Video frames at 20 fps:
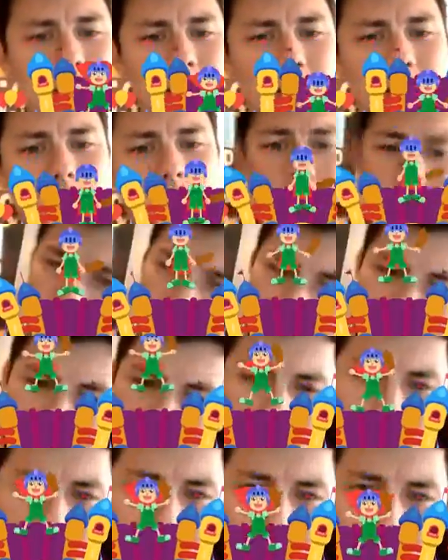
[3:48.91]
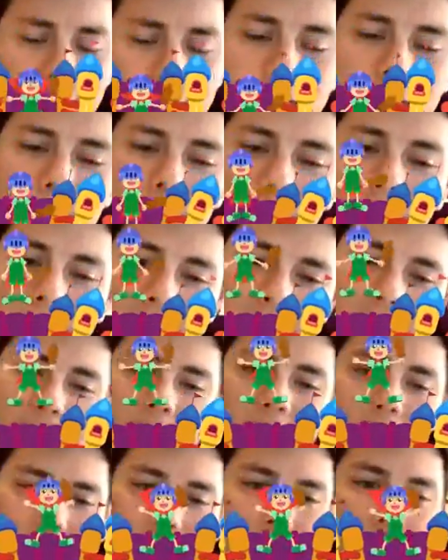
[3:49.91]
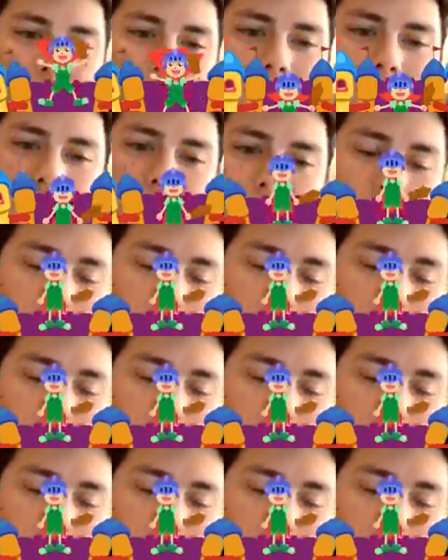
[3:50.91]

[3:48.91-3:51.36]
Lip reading: So if you like trivia, if you like games,